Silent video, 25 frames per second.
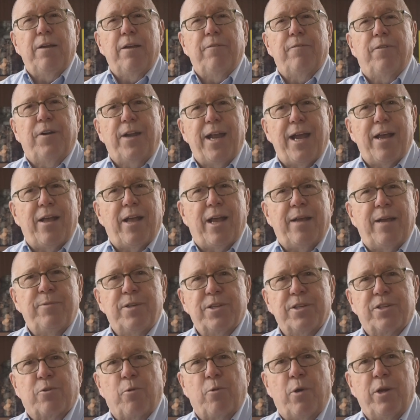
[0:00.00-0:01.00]
For now, I'm
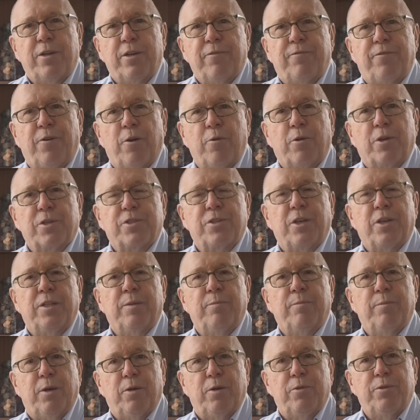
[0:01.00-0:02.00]
just going to focus on
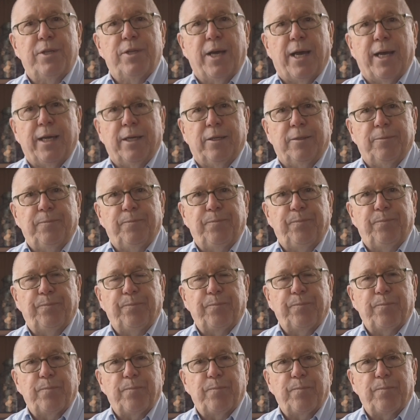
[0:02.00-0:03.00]
the mode dial.
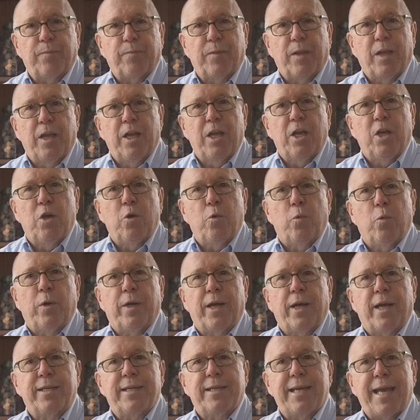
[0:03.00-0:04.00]

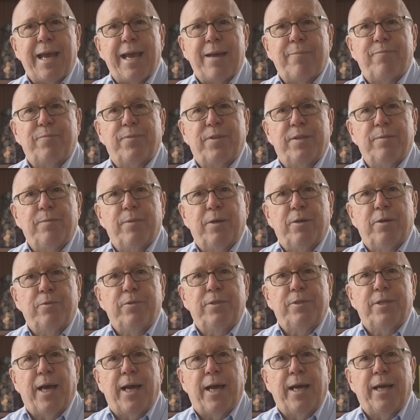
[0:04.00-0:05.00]
When I tap the
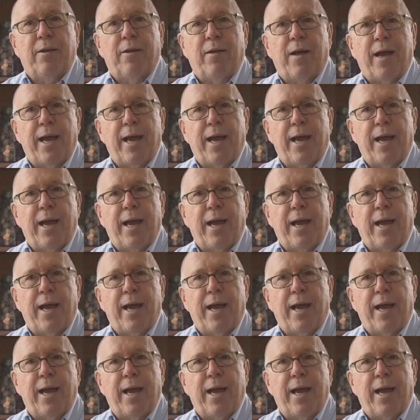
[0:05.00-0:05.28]
mode dial